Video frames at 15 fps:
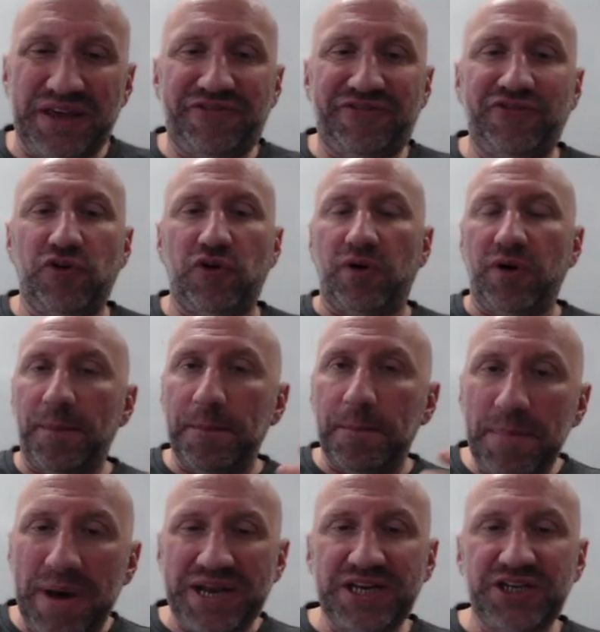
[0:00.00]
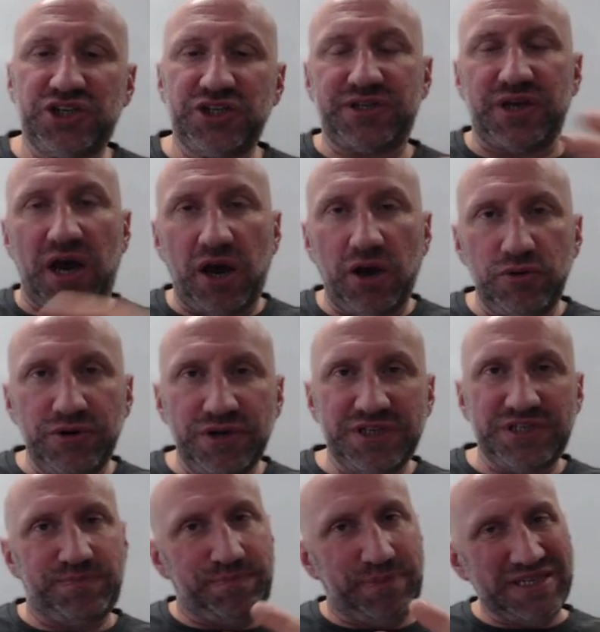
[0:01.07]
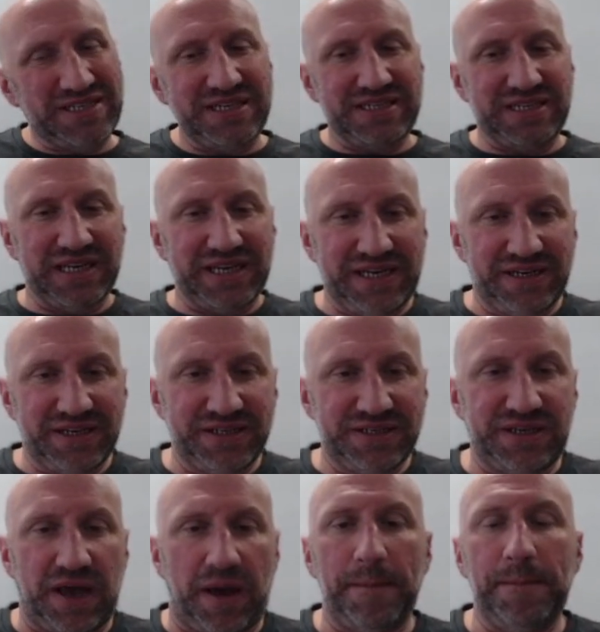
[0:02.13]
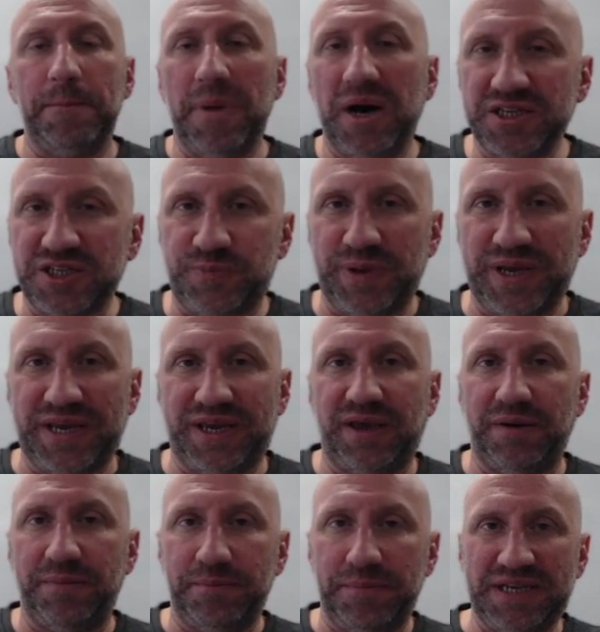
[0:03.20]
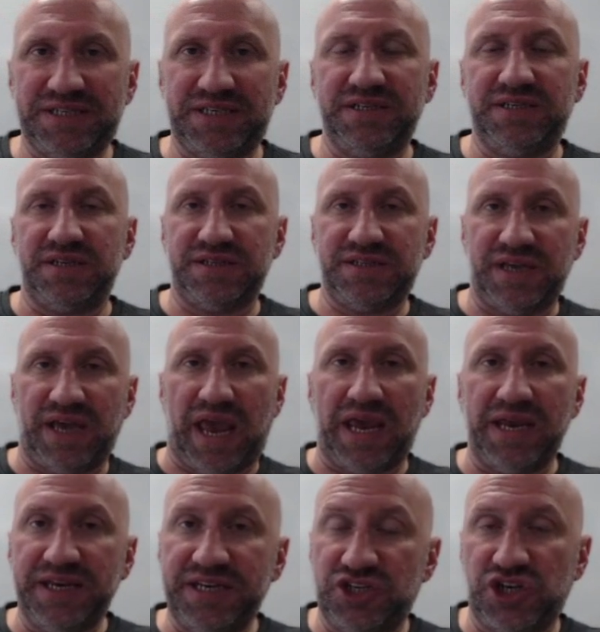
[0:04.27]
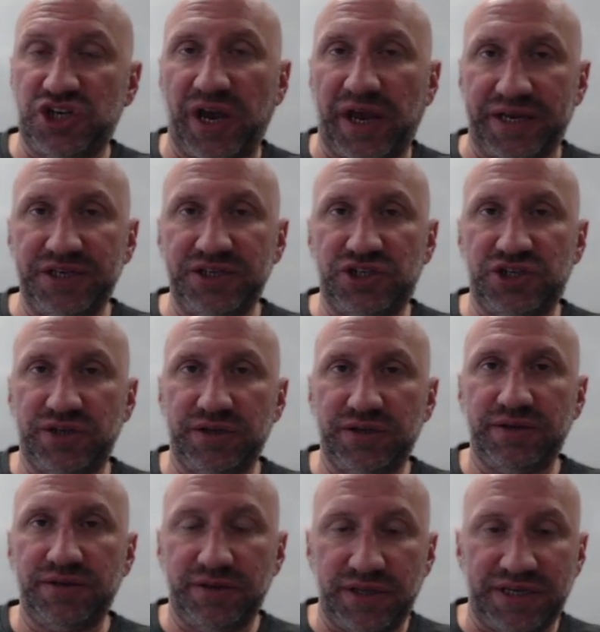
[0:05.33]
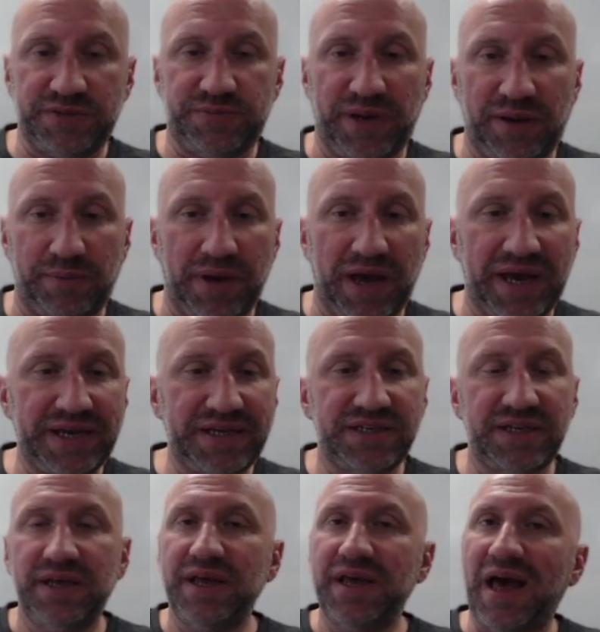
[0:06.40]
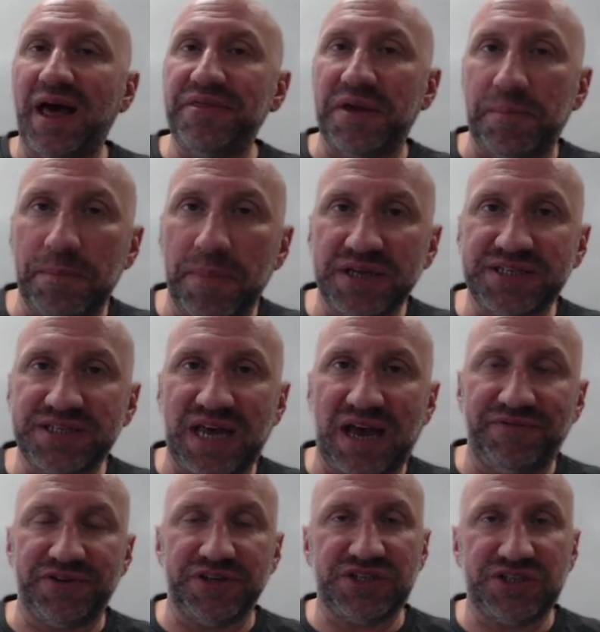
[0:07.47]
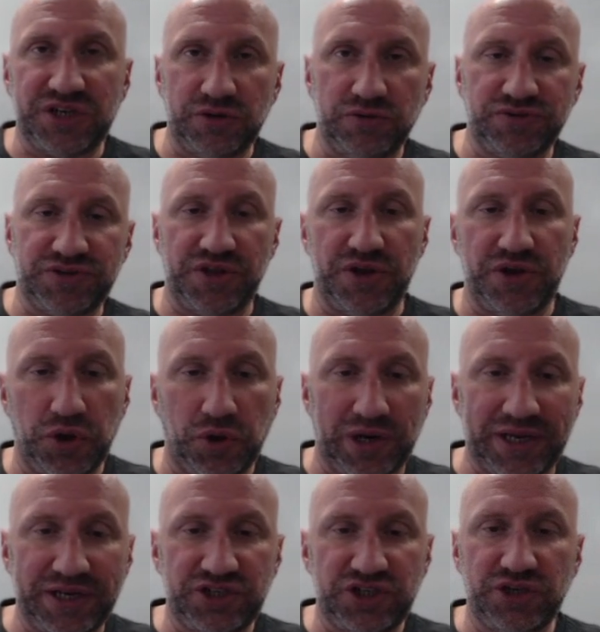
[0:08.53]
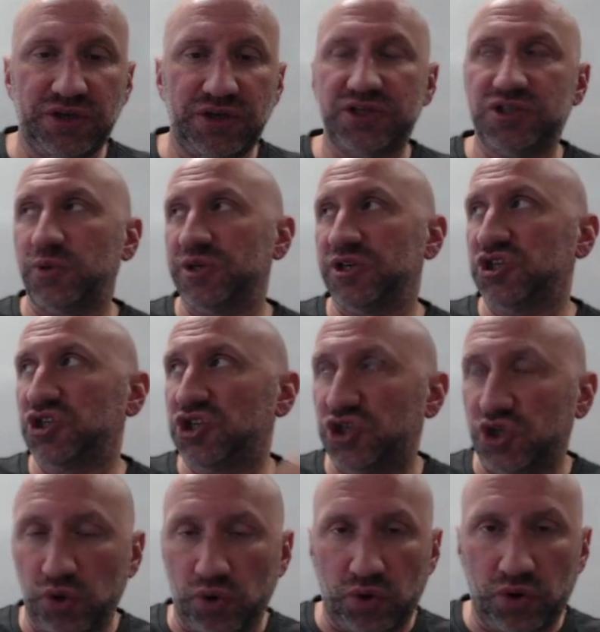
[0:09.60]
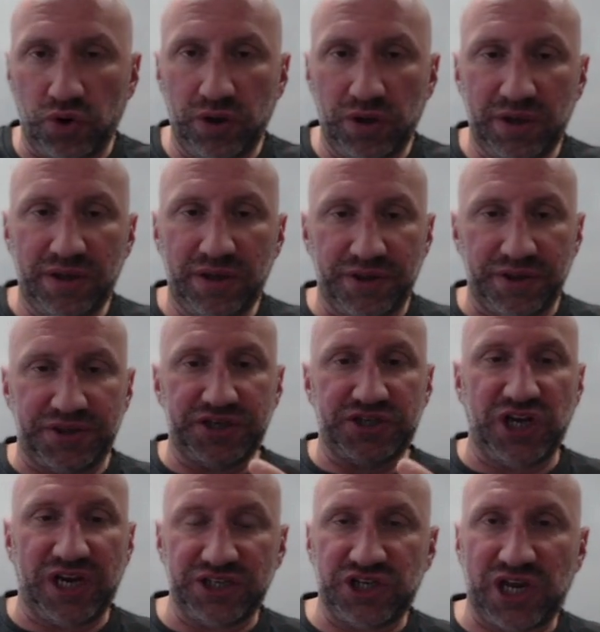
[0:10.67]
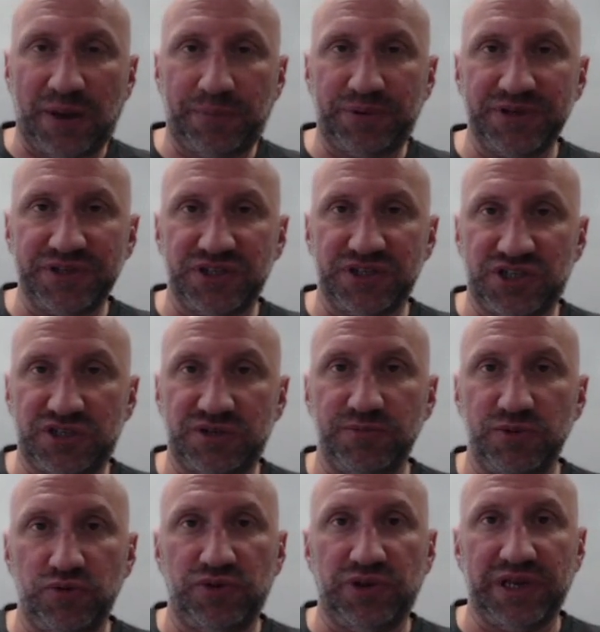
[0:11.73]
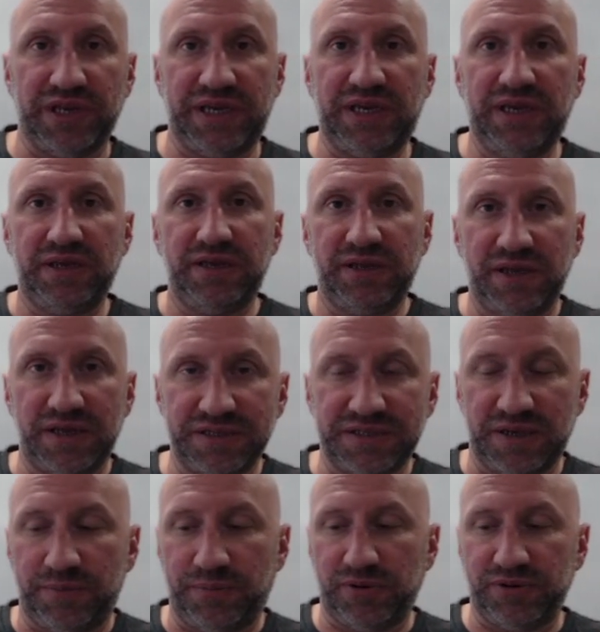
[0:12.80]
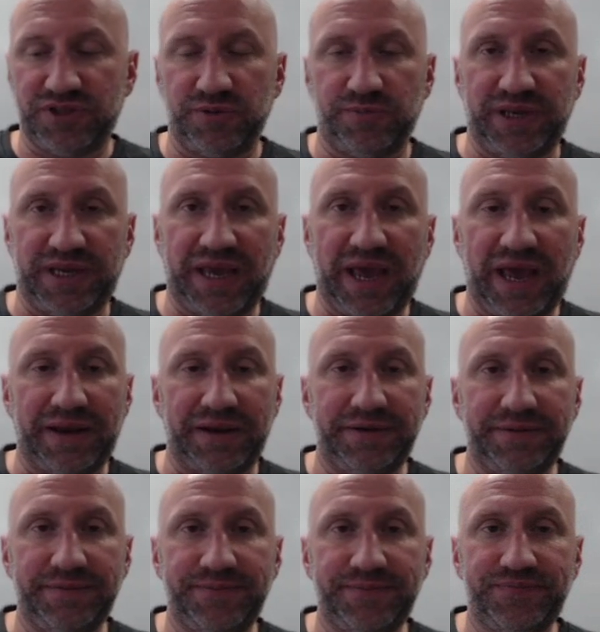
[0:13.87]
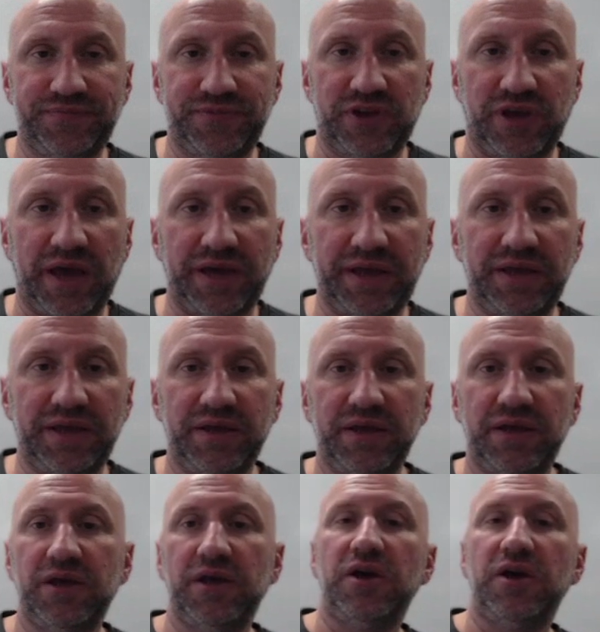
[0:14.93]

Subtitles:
Therefore, managers, owners, business leaders must be committed to any change that is being made, and they must have the skills and the knowledge to ensure that the change happens as smoothly as it possibly can, okay?